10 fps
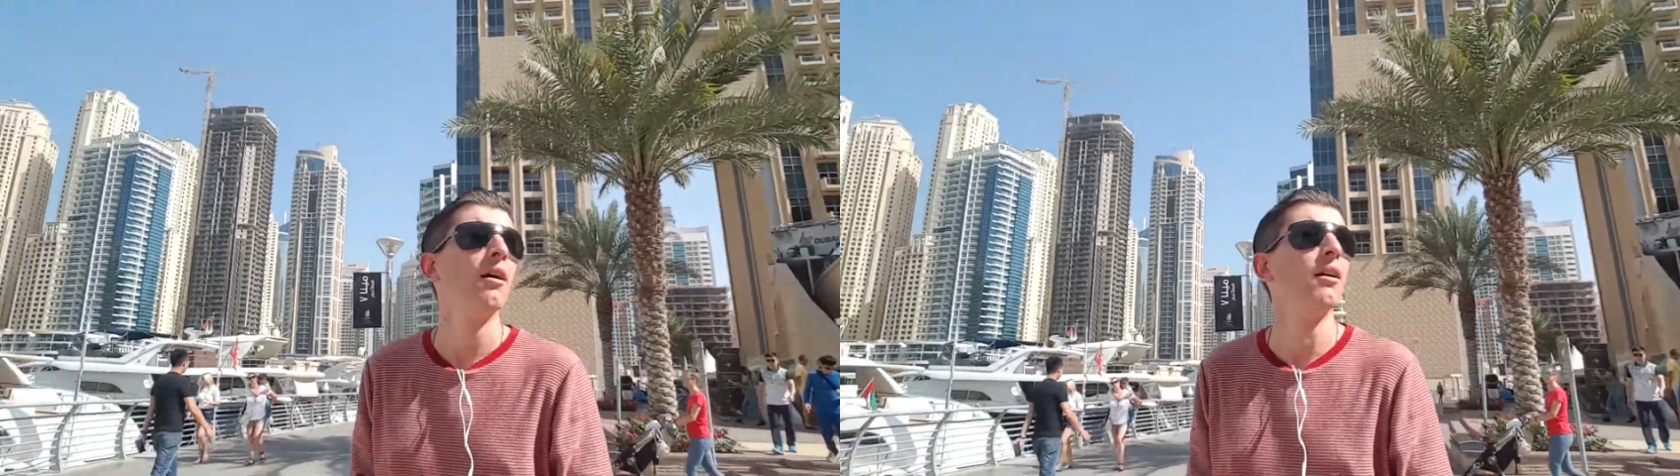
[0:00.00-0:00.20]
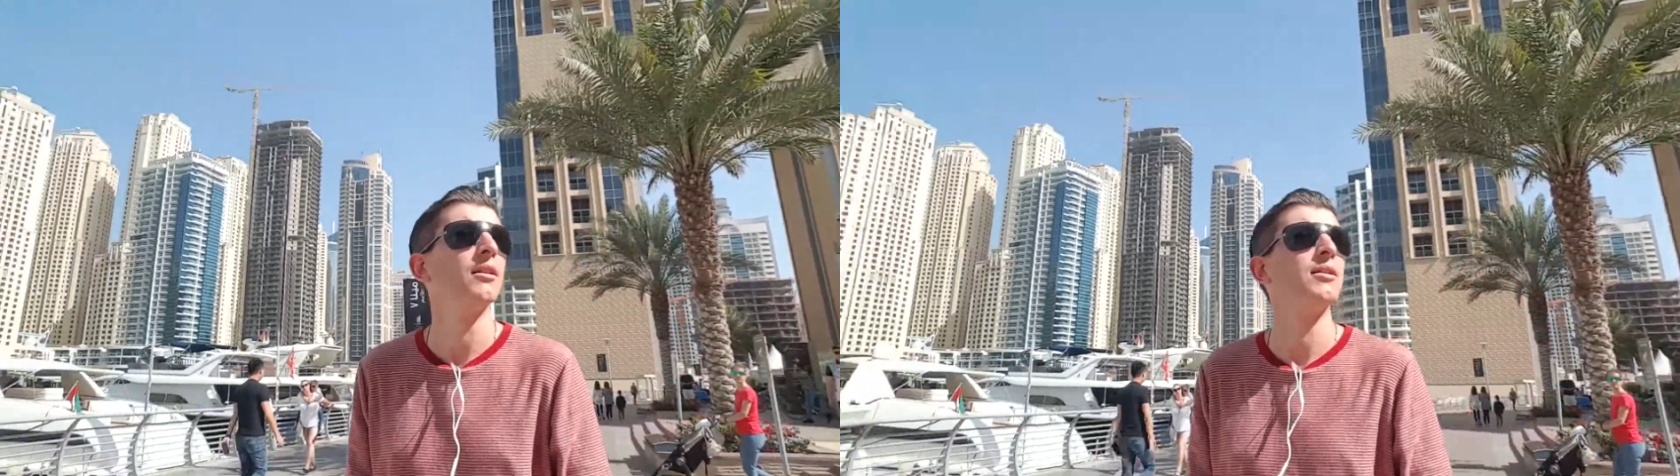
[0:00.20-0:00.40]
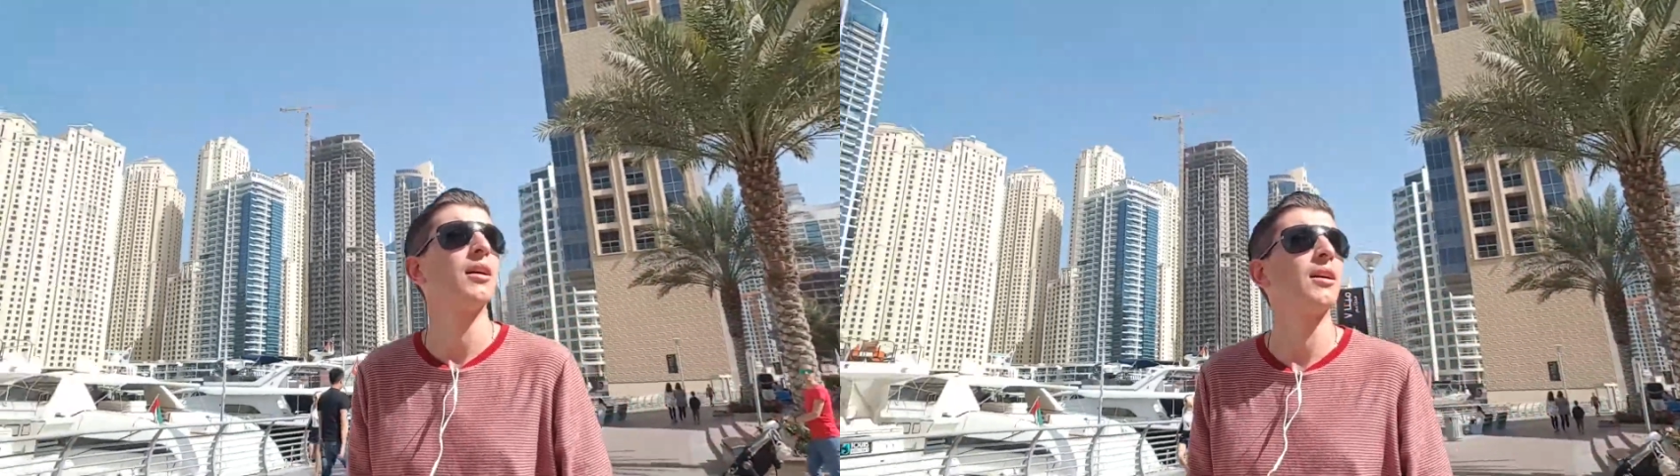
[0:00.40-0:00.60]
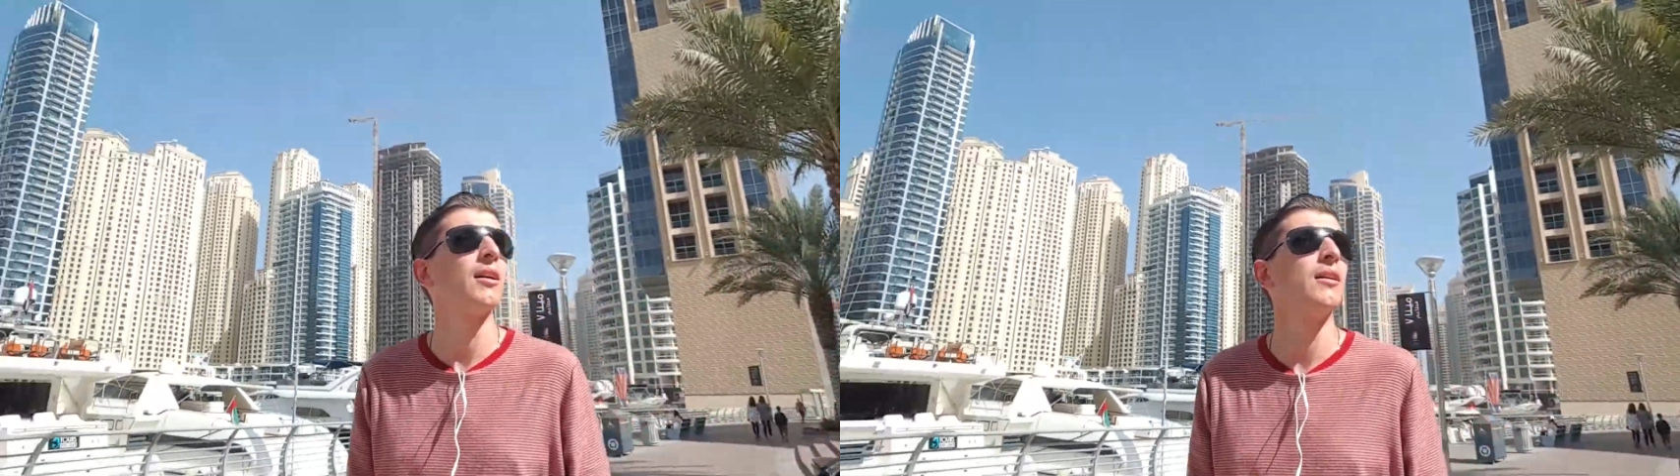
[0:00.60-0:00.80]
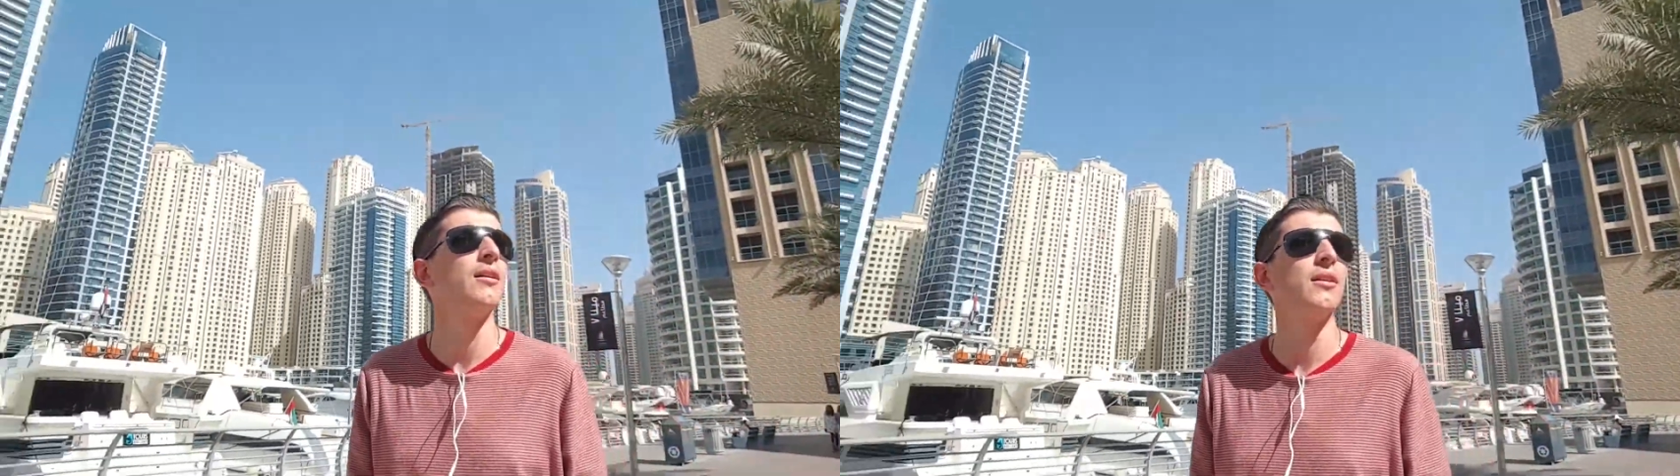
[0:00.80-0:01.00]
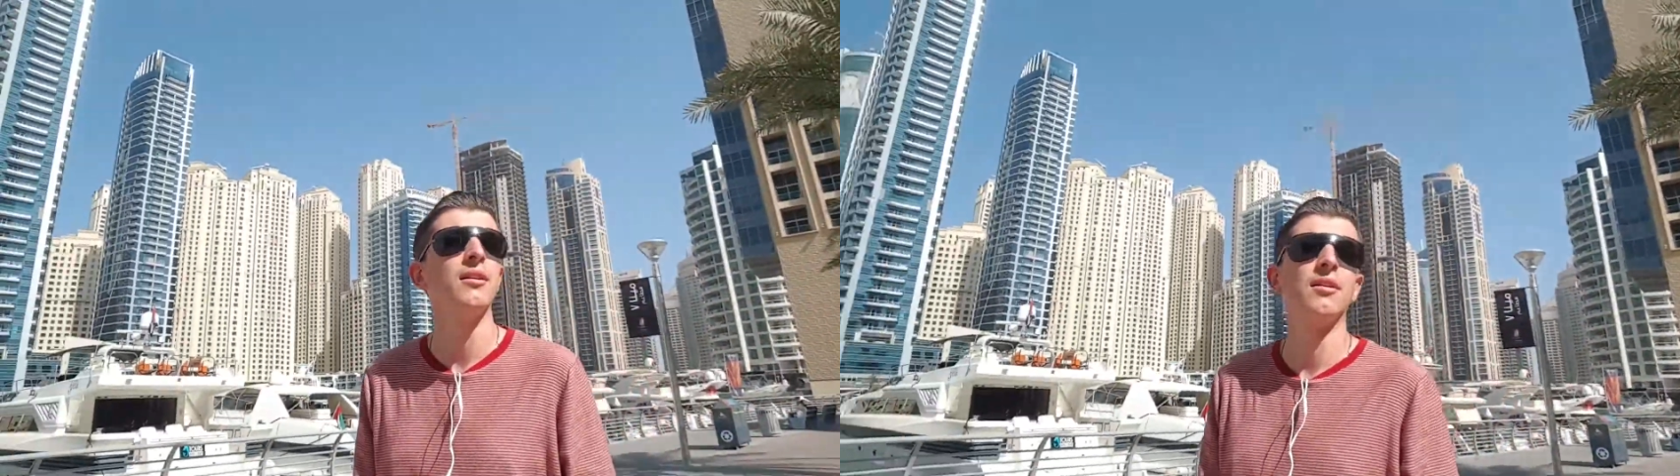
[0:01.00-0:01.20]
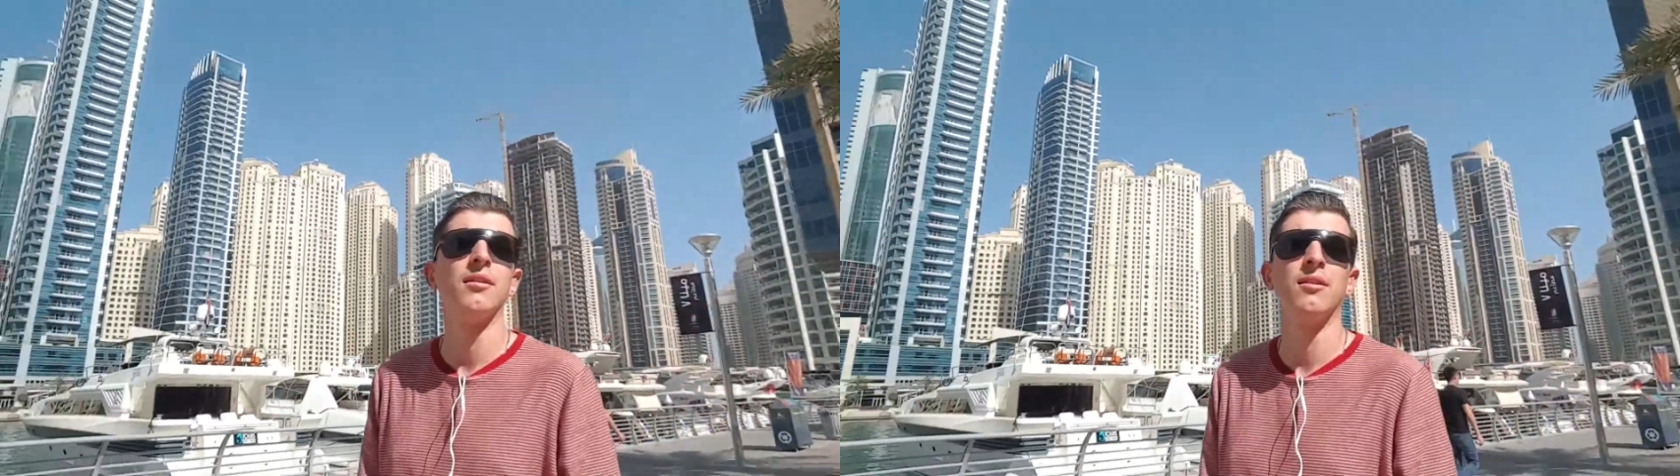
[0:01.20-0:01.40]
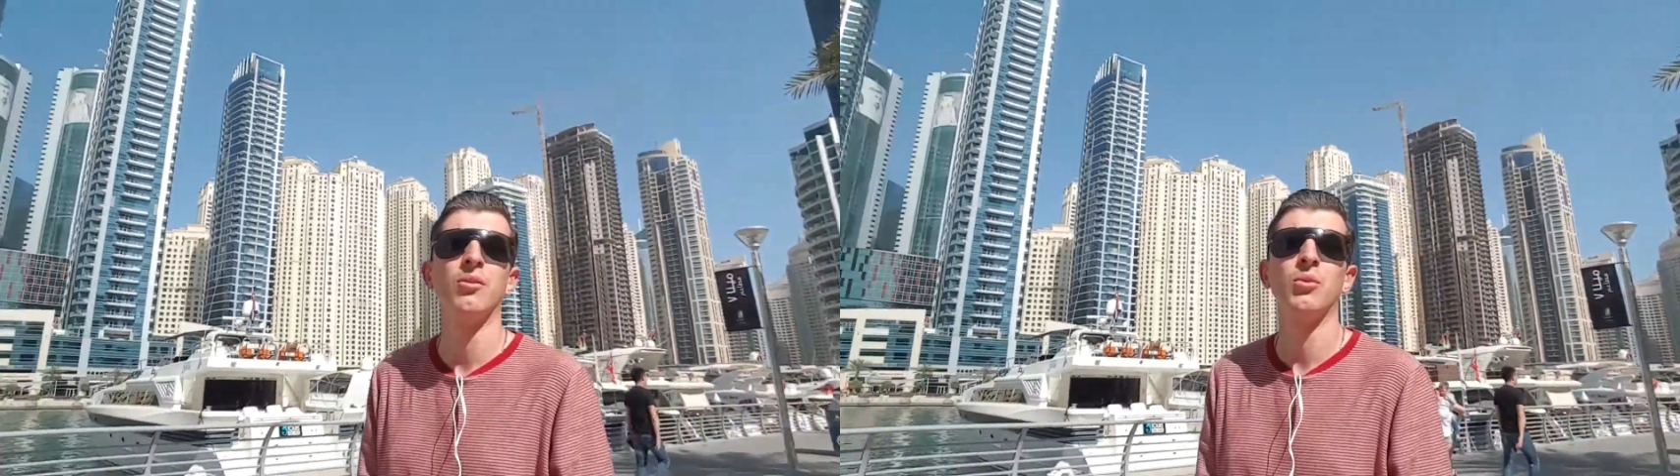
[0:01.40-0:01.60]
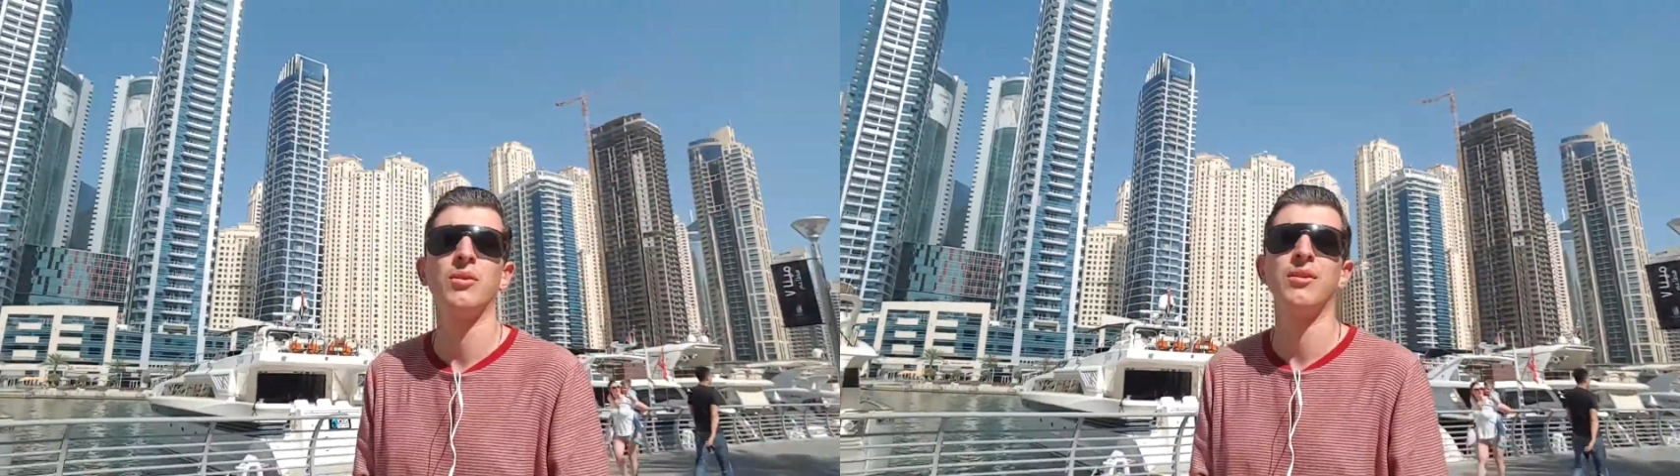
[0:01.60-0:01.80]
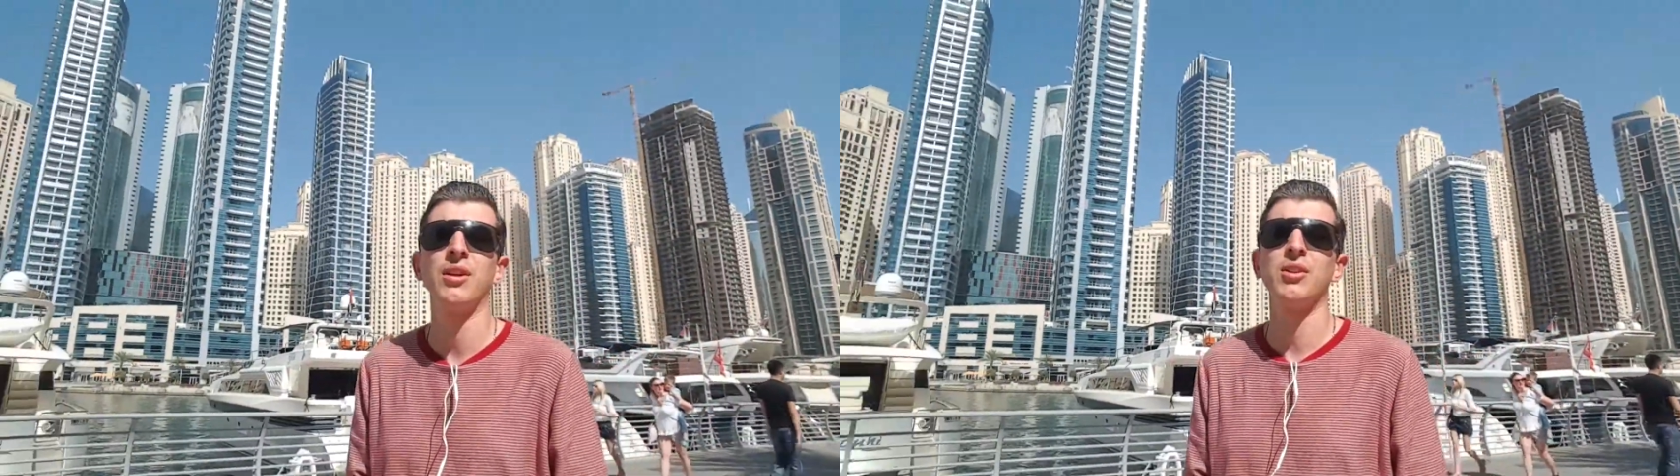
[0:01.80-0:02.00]
exactly
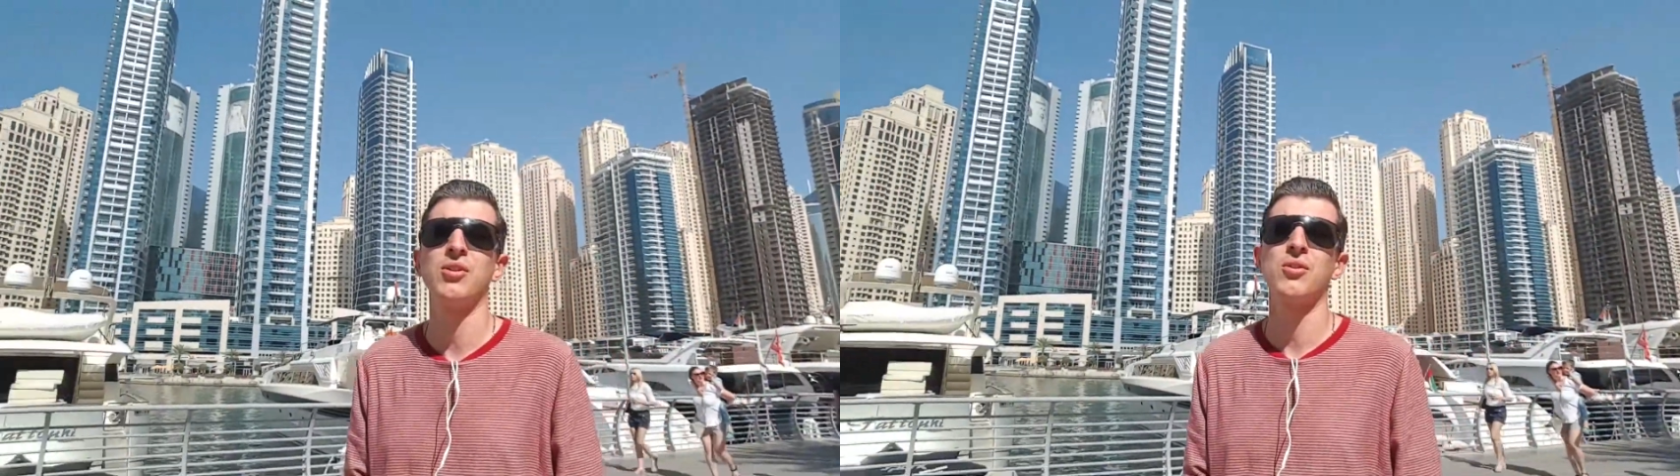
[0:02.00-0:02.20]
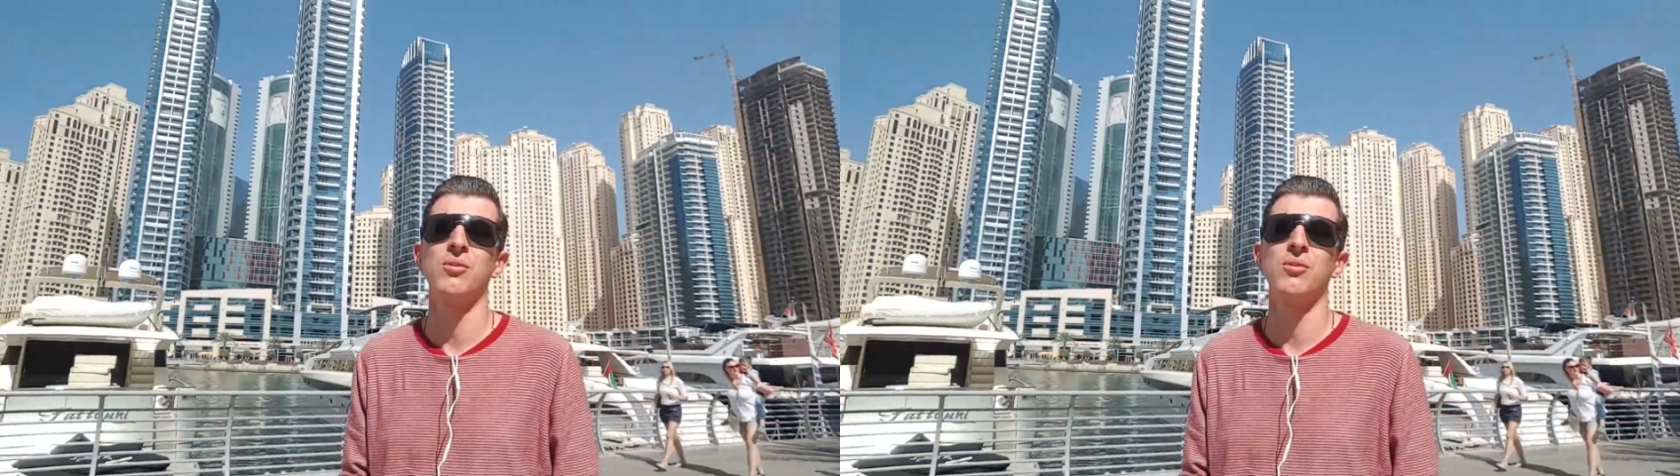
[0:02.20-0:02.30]
next